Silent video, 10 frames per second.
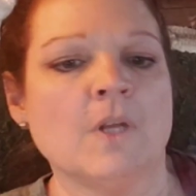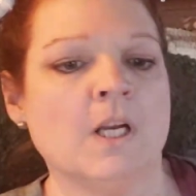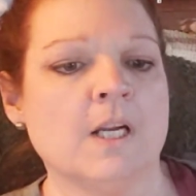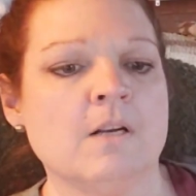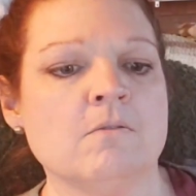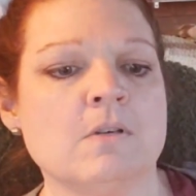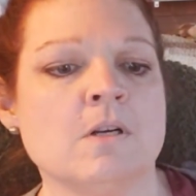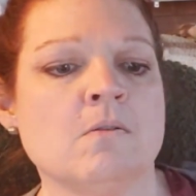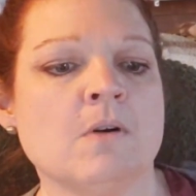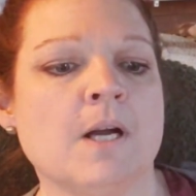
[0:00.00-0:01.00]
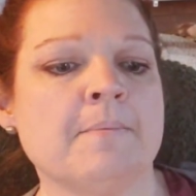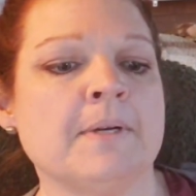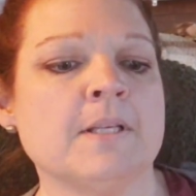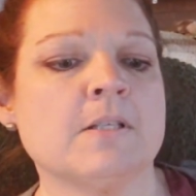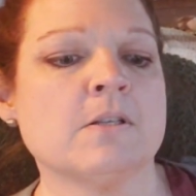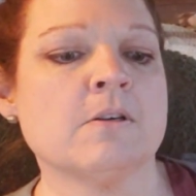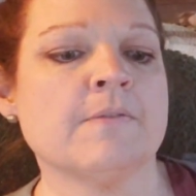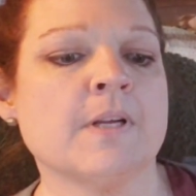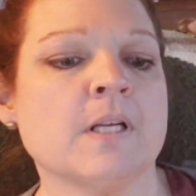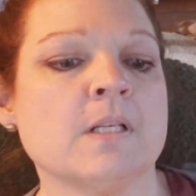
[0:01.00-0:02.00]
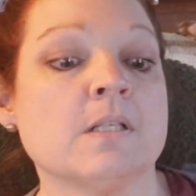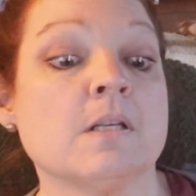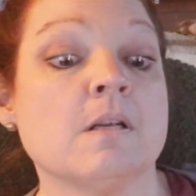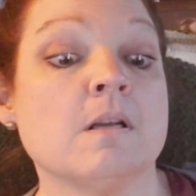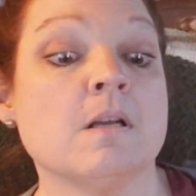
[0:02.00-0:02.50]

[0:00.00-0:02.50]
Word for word: And I don't know how many servings.